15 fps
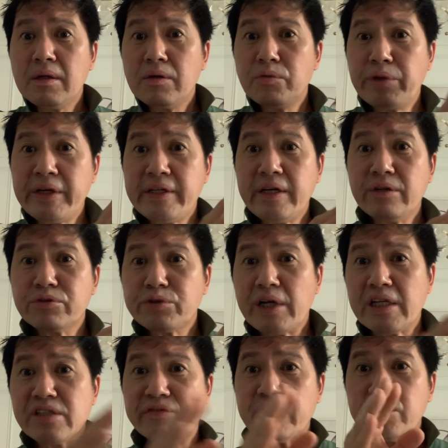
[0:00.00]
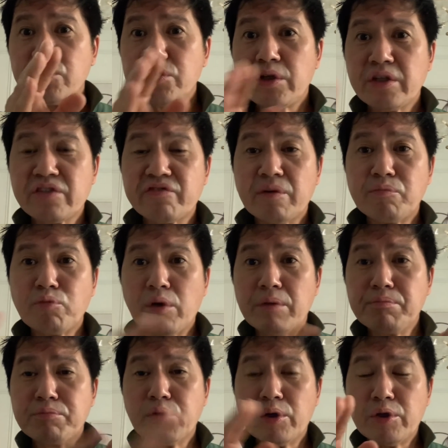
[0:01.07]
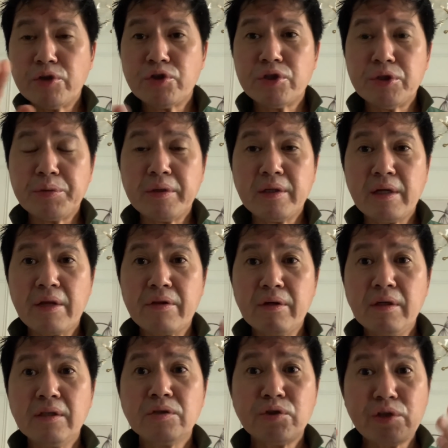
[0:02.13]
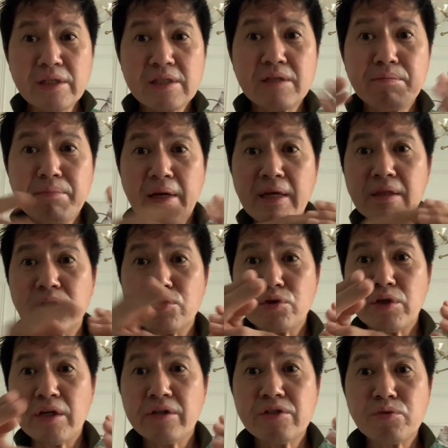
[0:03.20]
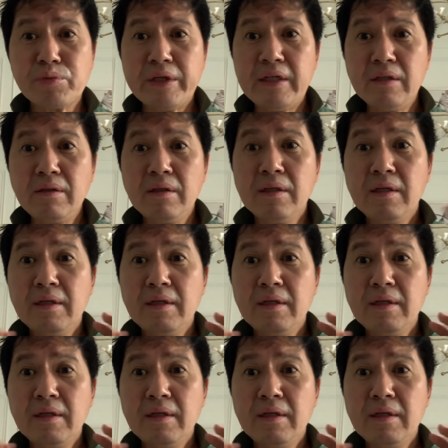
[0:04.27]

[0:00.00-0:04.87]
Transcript: Retail transferring shares from one brokerage to another just to make the shares real?